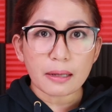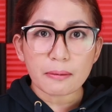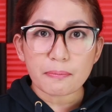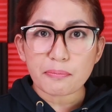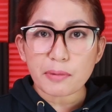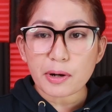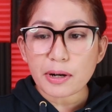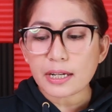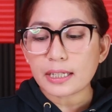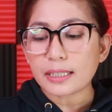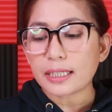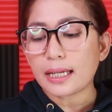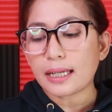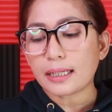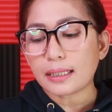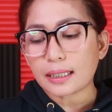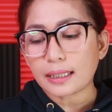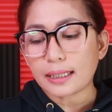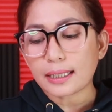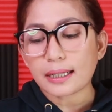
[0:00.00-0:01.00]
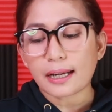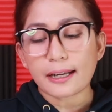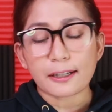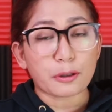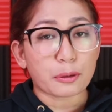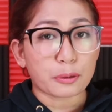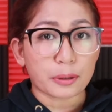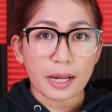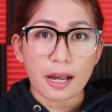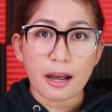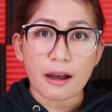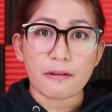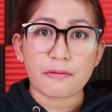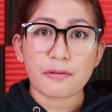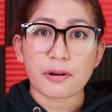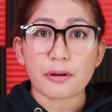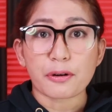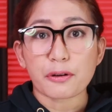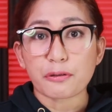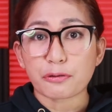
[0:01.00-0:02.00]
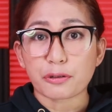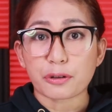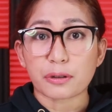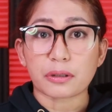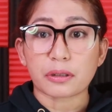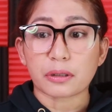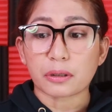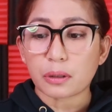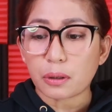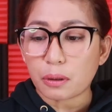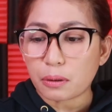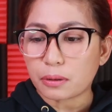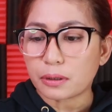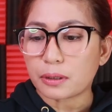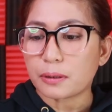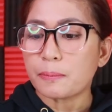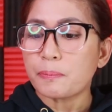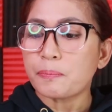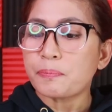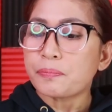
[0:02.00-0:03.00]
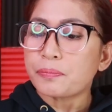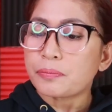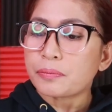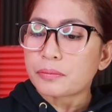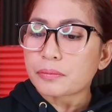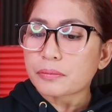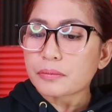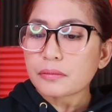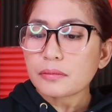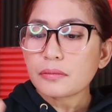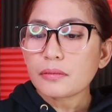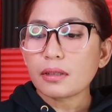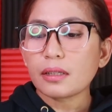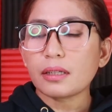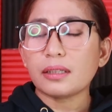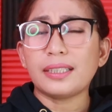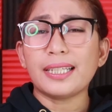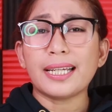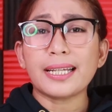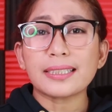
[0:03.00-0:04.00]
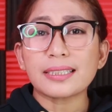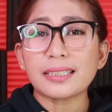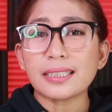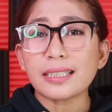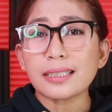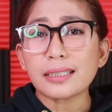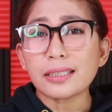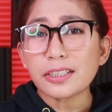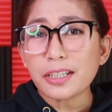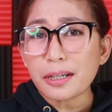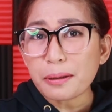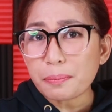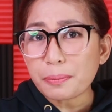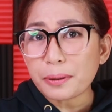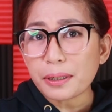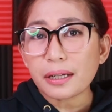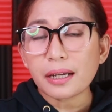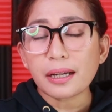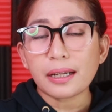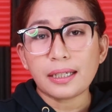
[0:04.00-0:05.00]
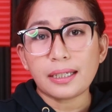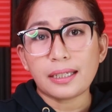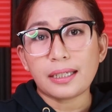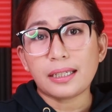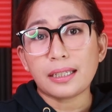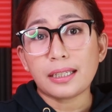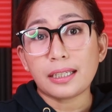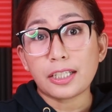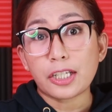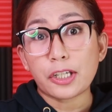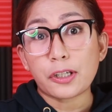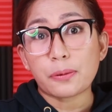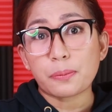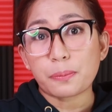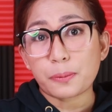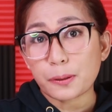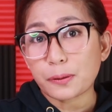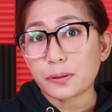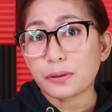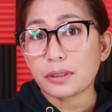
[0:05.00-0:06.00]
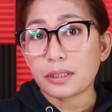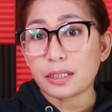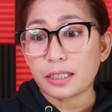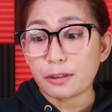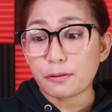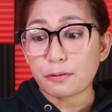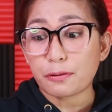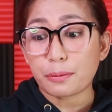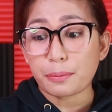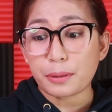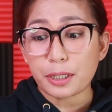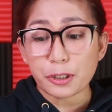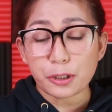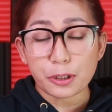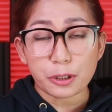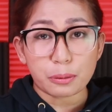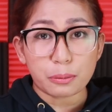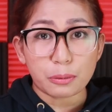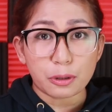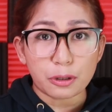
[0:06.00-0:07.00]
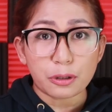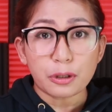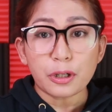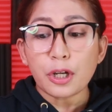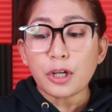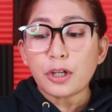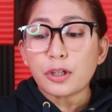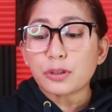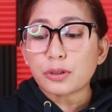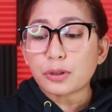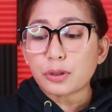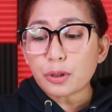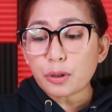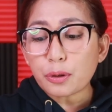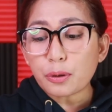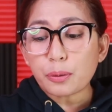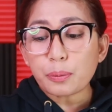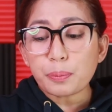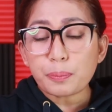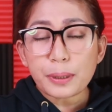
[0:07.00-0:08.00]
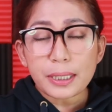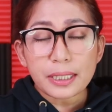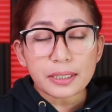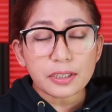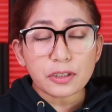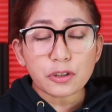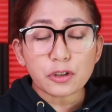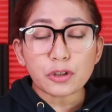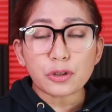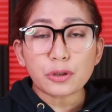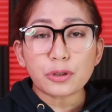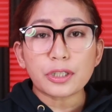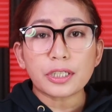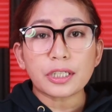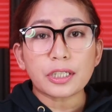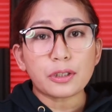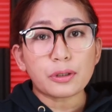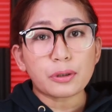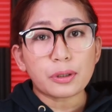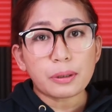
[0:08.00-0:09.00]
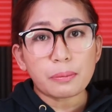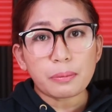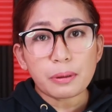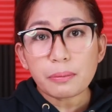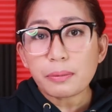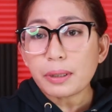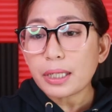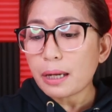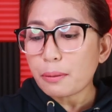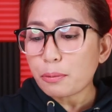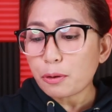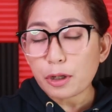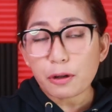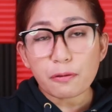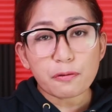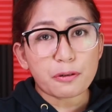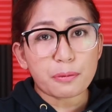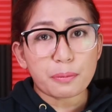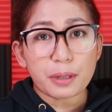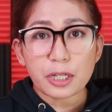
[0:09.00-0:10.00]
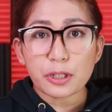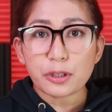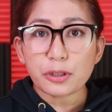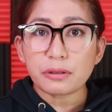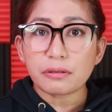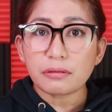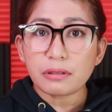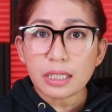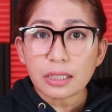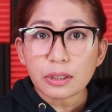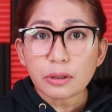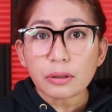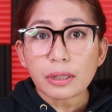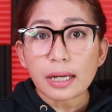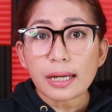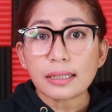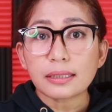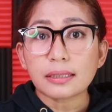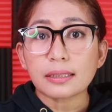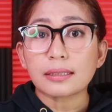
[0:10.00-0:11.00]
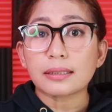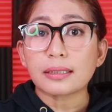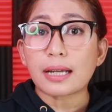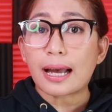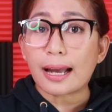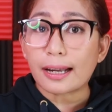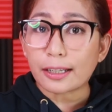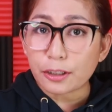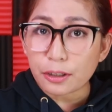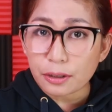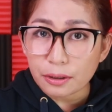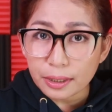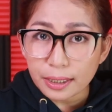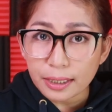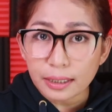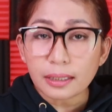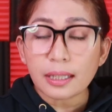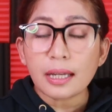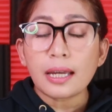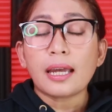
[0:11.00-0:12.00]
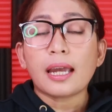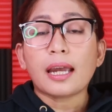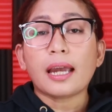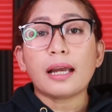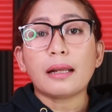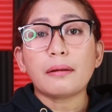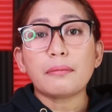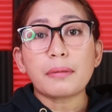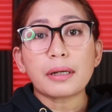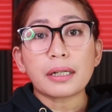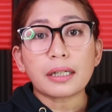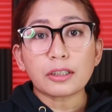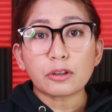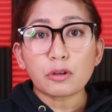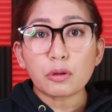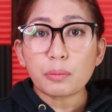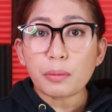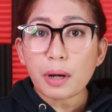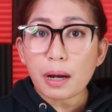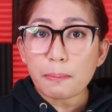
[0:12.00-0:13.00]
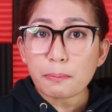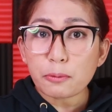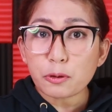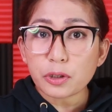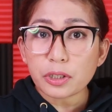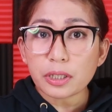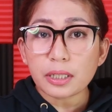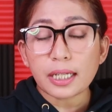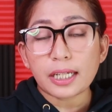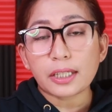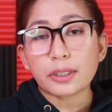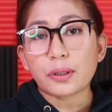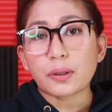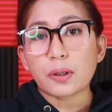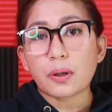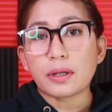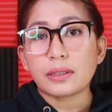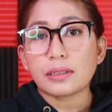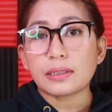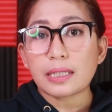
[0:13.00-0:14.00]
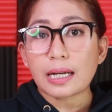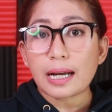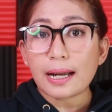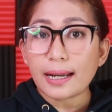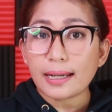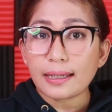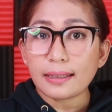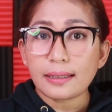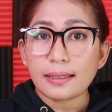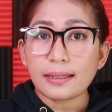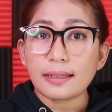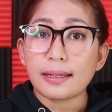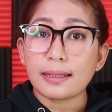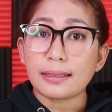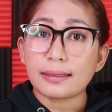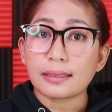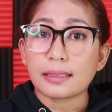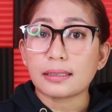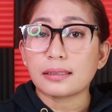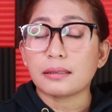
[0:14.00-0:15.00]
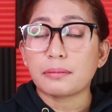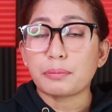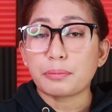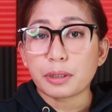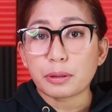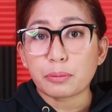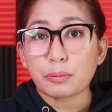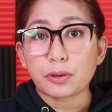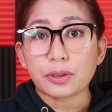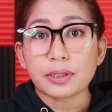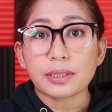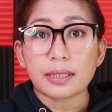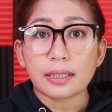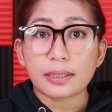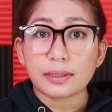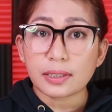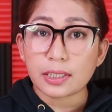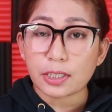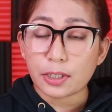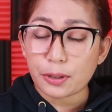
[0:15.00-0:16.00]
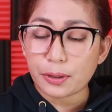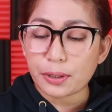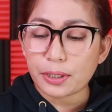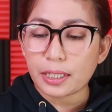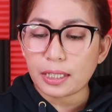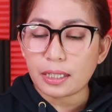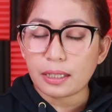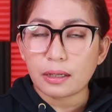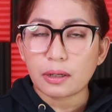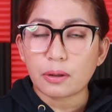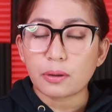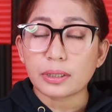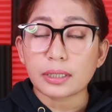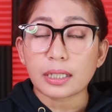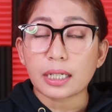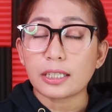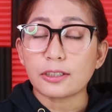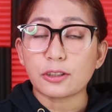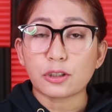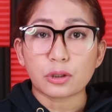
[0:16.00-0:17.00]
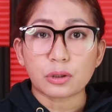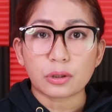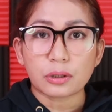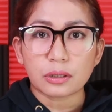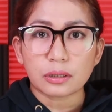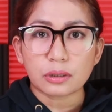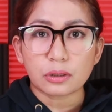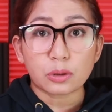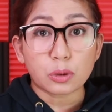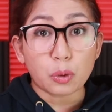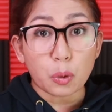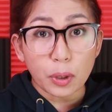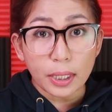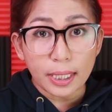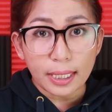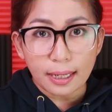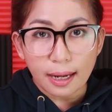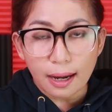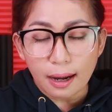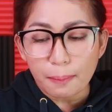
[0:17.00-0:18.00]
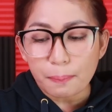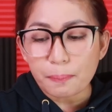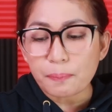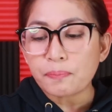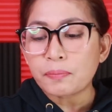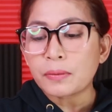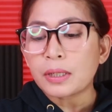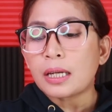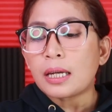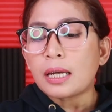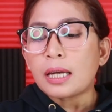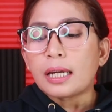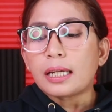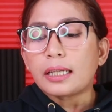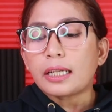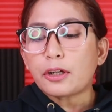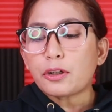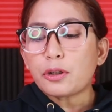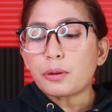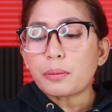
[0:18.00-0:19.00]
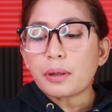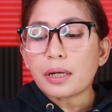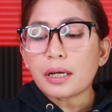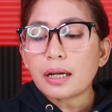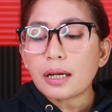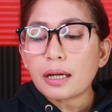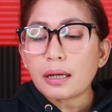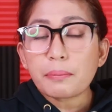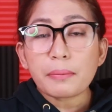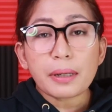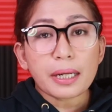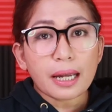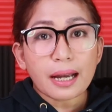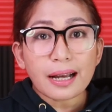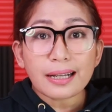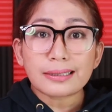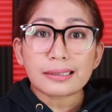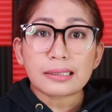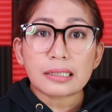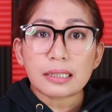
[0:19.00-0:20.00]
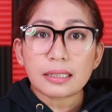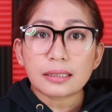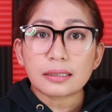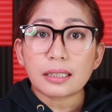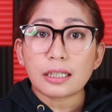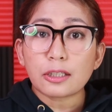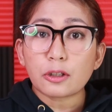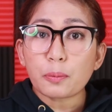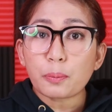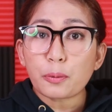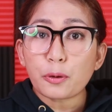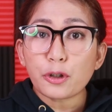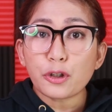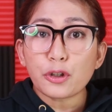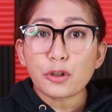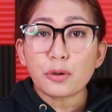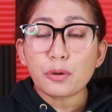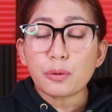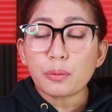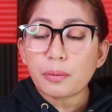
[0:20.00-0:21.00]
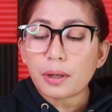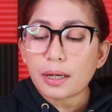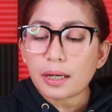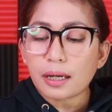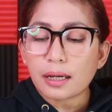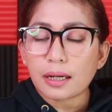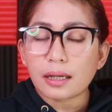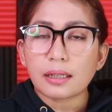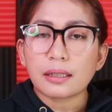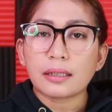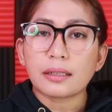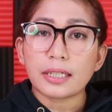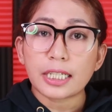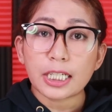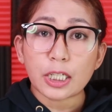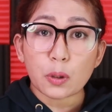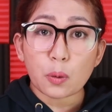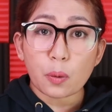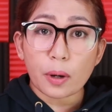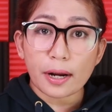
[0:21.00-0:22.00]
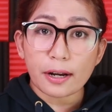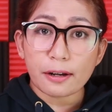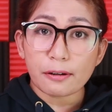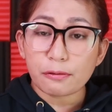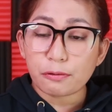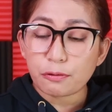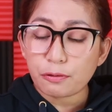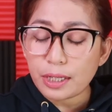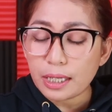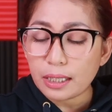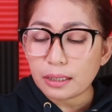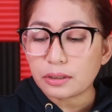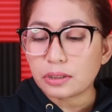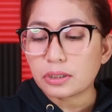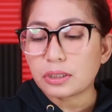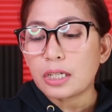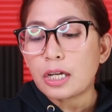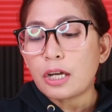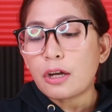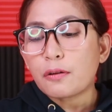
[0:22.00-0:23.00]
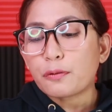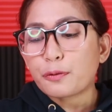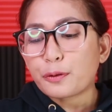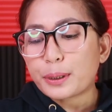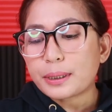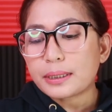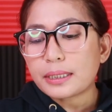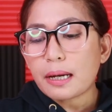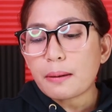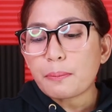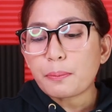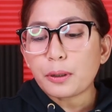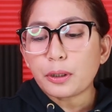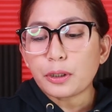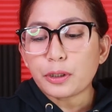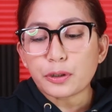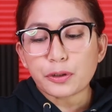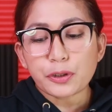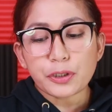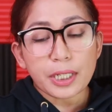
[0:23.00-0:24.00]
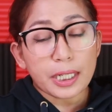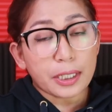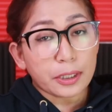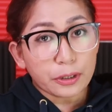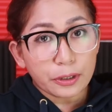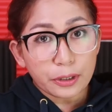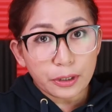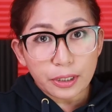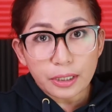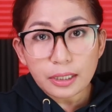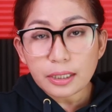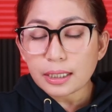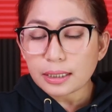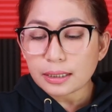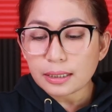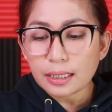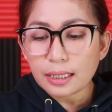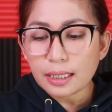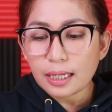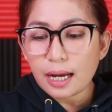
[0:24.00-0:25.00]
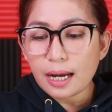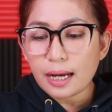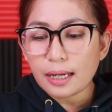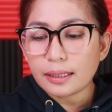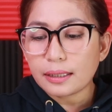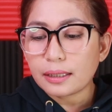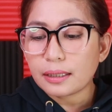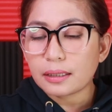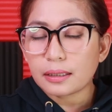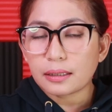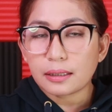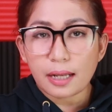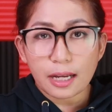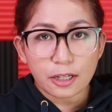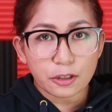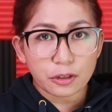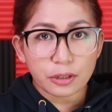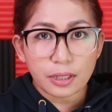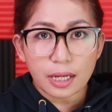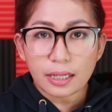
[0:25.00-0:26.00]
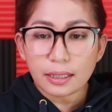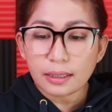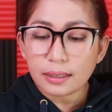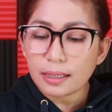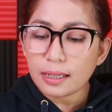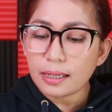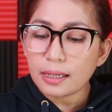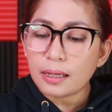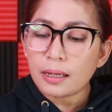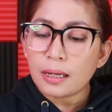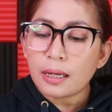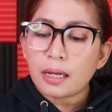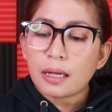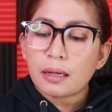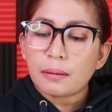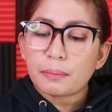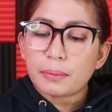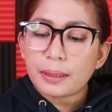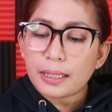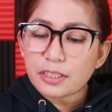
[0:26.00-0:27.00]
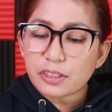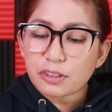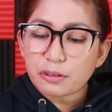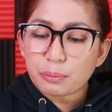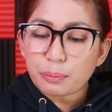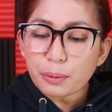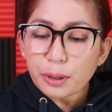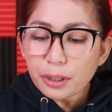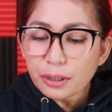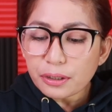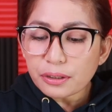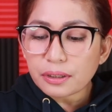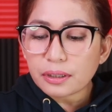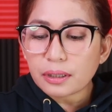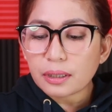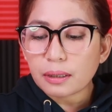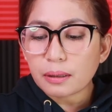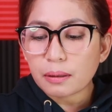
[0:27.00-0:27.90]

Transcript: that part and click I don't have a referral code. Next is, syempre, hihingi niya yung personal information mo. So, please ensure na yung ibibigay mong information dito, guys, is accurate. And magkatugma po siya later on sa ID na isasubmit mo sa kay Security or sa kay Zuki app. Now, yung mga may asterisk, ito po yung mga required fields. For example, yung gender, kasarian, nationality, place of birth,